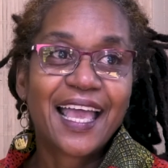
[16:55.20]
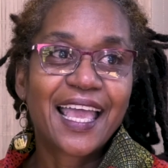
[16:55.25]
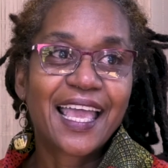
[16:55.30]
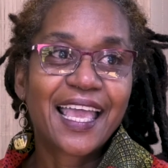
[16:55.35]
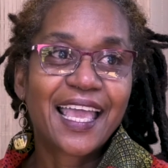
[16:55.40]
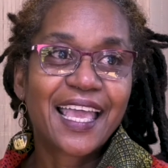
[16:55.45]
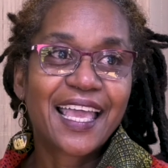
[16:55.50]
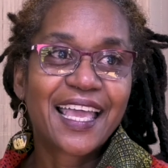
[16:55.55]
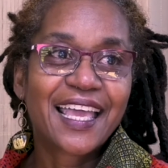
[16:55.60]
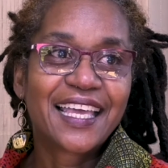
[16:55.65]

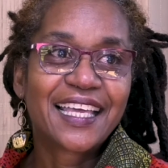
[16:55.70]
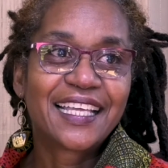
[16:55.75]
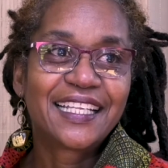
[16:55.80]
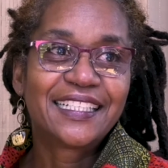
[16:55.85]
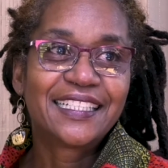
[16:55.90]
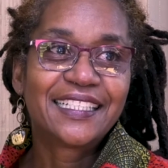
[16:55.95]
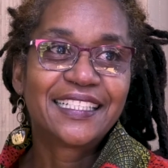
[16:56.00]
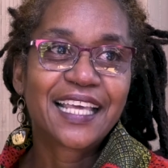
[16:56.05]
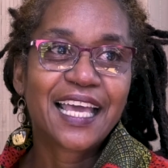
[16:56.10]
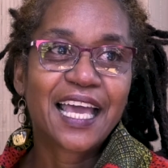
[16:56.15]

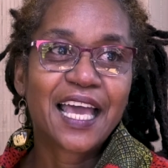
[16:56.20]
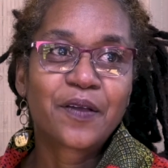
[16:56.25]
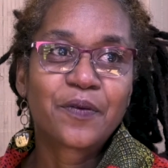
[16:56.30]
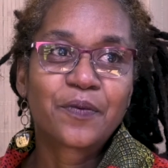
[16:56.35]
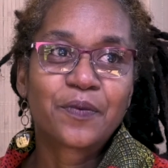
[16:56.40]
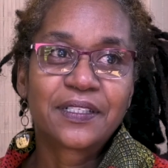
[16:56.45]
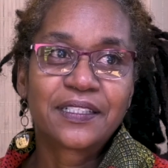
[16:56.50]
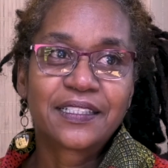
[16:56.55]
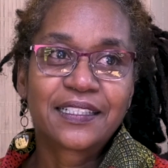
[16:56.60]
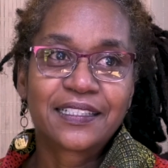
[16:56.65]
and I
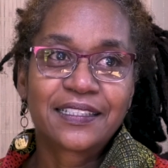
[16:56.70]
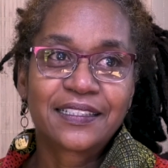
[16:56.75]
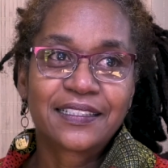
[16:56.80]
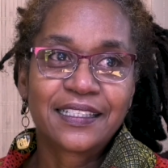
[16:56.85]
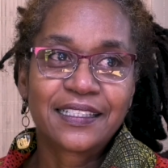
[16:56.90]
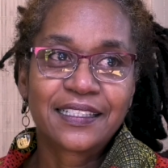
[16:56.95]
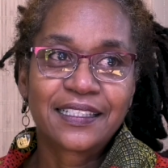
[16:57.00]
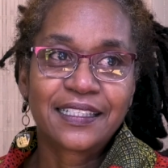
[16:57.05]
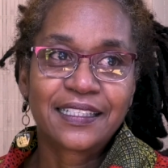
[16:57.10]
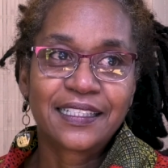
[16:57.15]
was
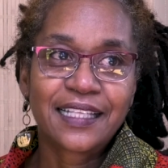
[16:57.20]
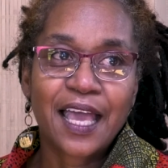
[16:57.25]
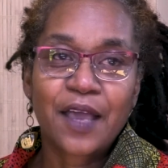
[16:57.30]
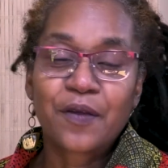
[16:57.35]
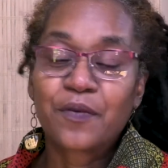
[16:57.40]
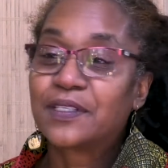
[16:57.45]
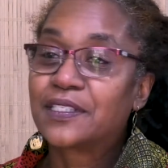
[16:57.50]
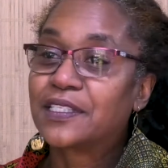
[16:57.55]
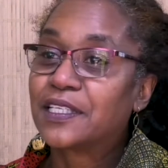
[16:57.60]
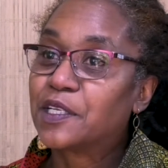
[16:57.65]
in
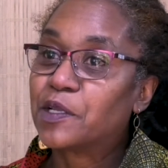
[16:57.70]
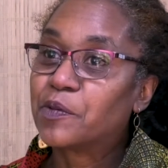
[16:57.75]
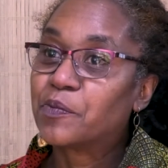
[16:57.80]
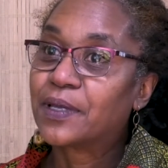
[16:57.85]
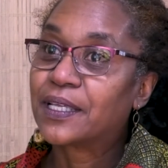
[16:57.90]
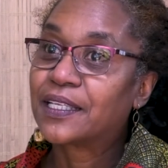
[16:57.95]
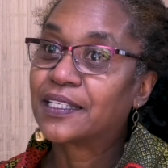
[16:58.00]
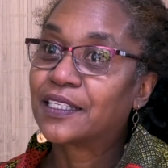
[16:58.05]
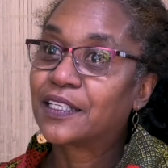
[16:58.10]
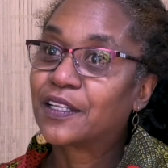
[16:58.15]
the
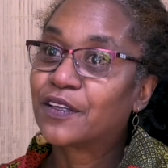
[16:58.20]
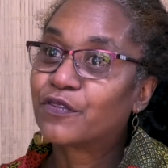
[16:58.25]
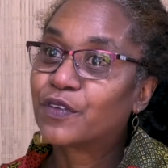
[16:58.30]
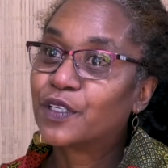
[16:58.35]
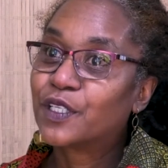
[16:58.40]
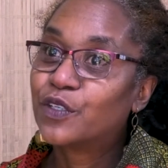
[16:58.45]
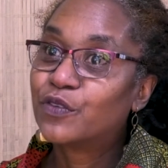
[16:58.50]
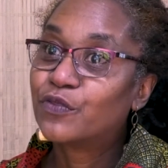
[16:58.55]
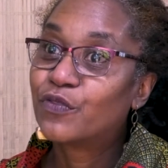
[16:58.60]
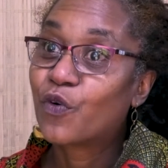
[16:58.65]
middle of
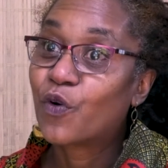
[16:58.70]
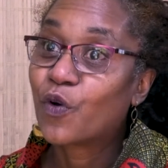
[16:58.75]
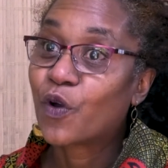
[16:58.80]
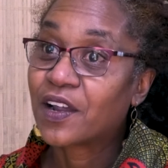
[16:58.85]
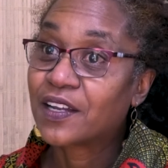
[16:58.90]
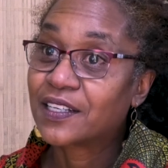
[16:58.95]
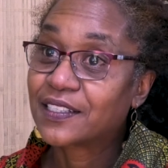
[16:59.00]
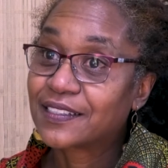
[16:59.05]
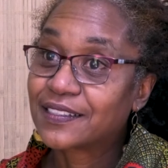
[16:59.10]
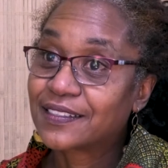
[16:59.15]
a
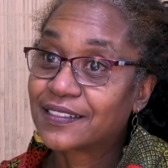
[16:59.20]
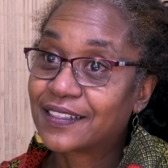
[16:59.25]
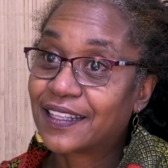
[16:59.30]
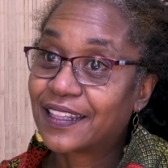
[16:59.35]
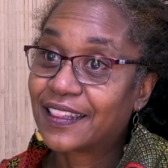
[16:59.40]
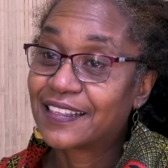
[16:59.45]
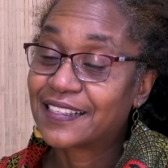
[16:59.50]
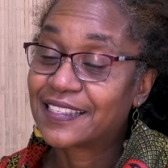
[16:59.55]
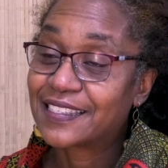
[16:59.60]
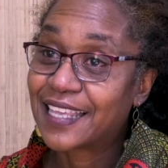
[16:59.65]
divorce
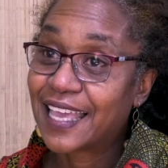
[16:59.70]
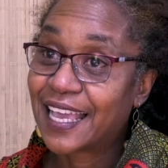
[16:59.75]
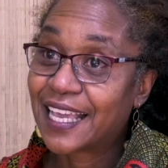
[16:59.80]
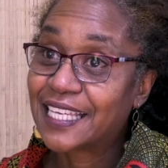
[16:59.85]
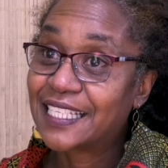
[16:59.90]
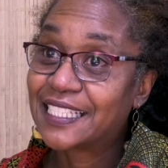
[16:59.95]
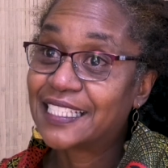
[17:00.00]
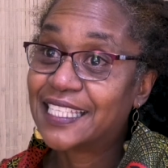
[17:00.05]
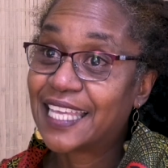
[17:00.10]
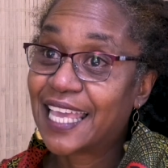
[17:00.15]
the
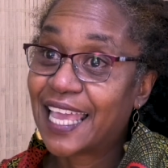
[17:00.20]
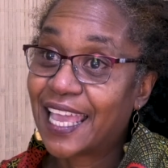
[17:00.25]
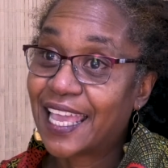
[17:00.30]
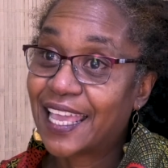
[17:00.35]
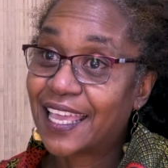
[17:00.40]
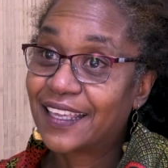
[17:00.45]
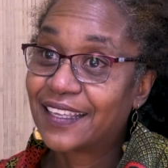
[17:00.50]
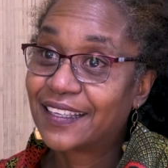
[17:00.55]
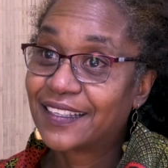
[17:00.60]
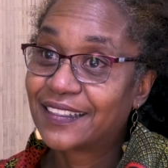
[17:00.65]
second
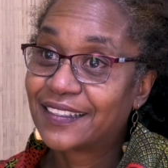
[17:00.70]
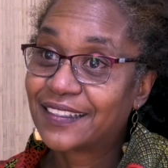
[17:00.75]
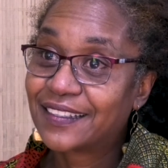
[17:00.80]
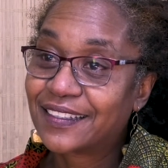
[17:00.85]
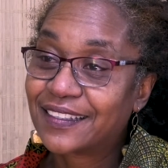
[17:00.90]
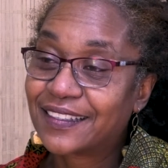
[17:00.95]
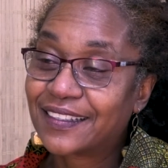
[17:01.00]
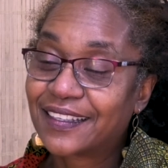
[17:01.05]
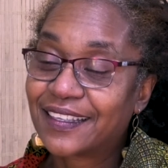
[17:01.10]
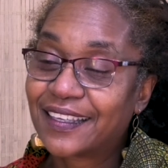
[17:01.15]
day,
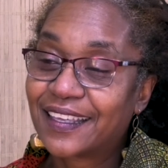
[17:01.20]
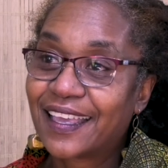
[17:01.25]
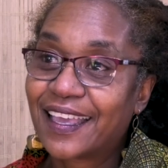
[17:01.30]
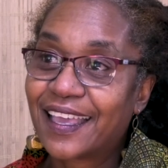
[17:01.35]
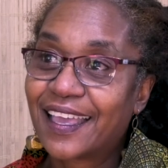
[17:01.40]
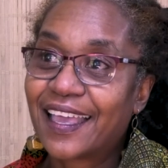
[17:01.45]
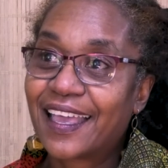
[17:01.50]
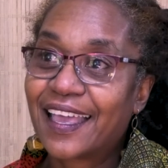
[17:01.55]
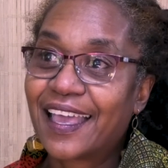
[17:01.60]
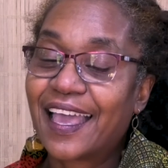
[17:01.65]

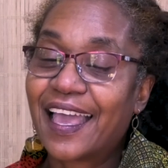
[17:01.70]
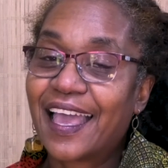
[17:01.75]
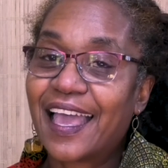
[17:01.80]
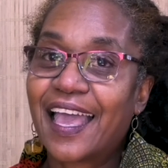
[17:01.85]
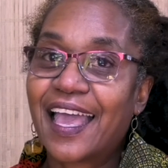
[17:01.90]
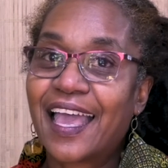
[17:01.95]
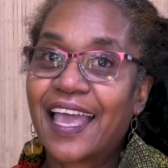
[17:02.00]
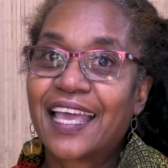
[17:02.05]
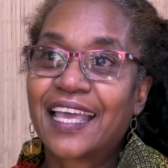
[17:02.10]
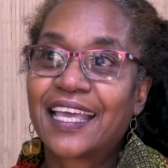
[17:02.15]

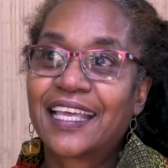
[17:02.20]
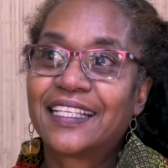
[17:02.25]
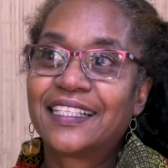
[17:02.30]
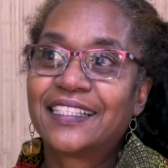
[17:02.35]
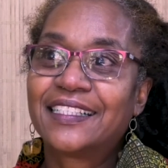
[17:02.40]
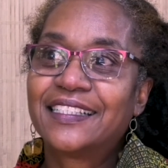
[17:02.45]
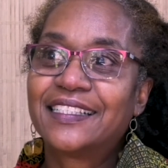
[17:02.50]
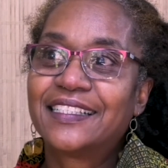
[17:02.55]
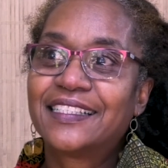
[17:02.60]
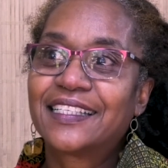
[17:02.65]

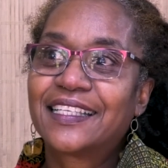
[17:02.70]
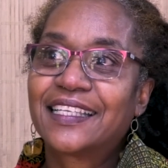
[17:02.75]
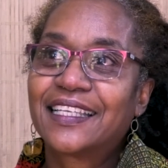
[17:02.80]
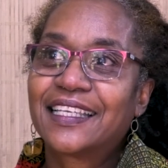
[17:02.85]
and